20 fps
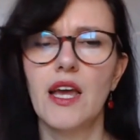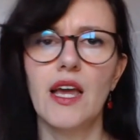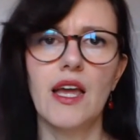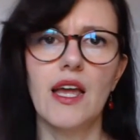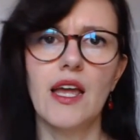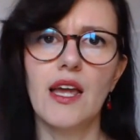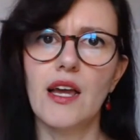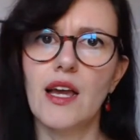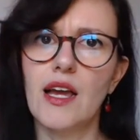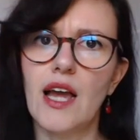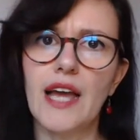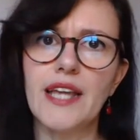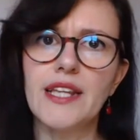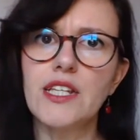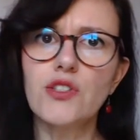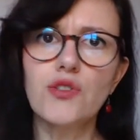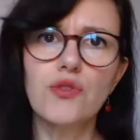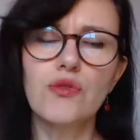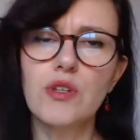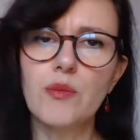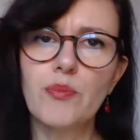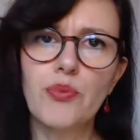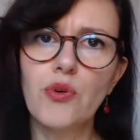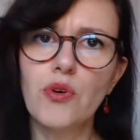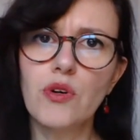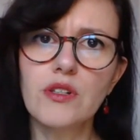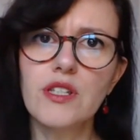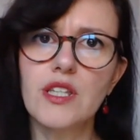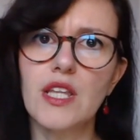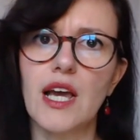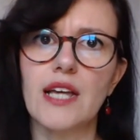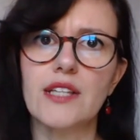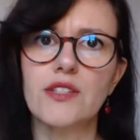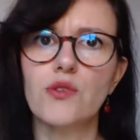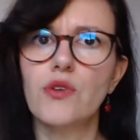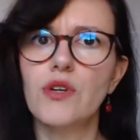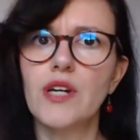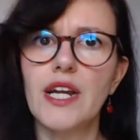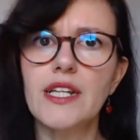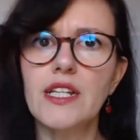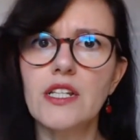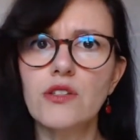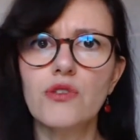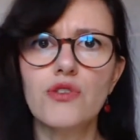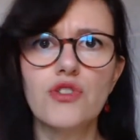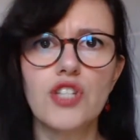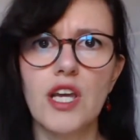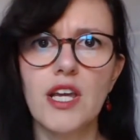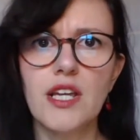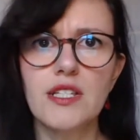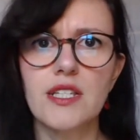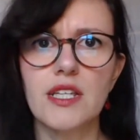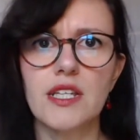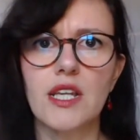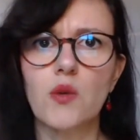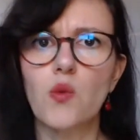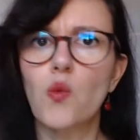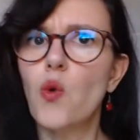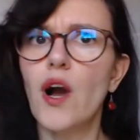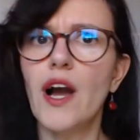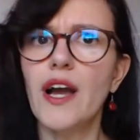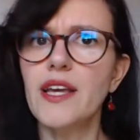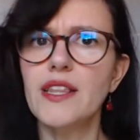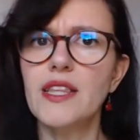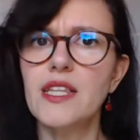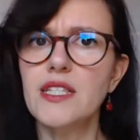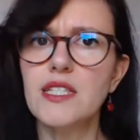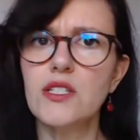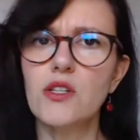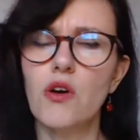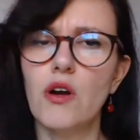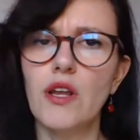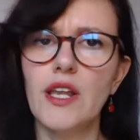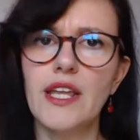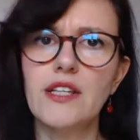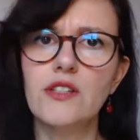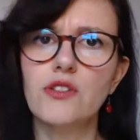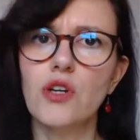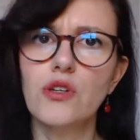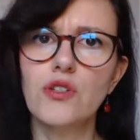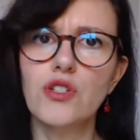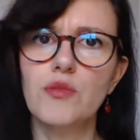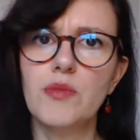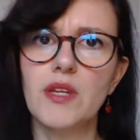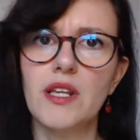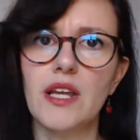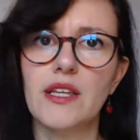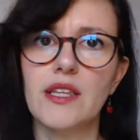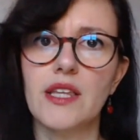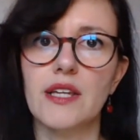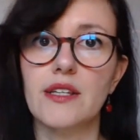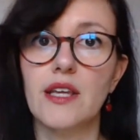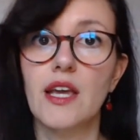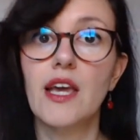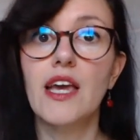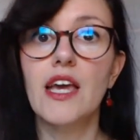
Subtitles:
I need to report that, or I need to change that. And why did this colleague talk to me like that?